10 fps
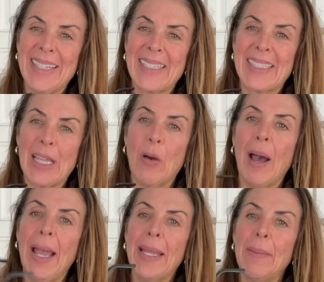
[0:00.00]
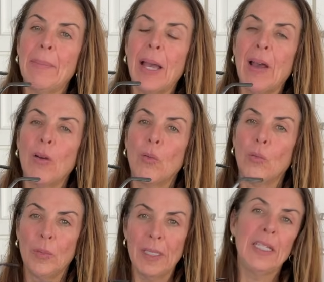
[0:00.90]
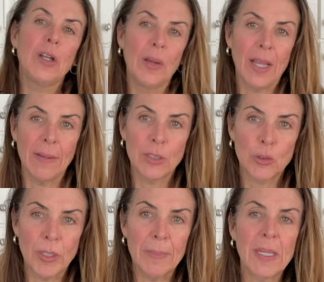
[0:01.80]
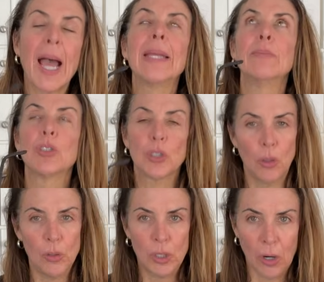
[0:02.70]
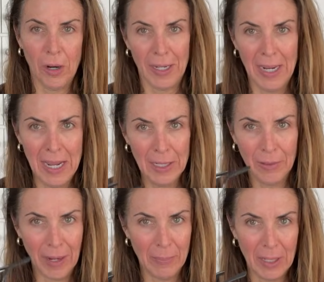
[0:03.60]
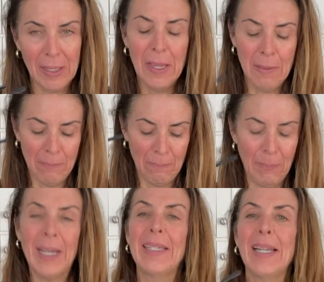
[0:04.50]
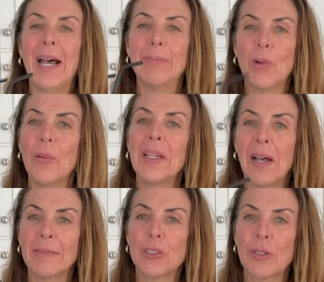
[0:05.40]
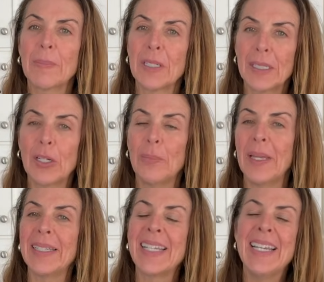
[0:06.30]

So I am really going off script. I am so sorry, Grandma, but I'm going off script a little bit.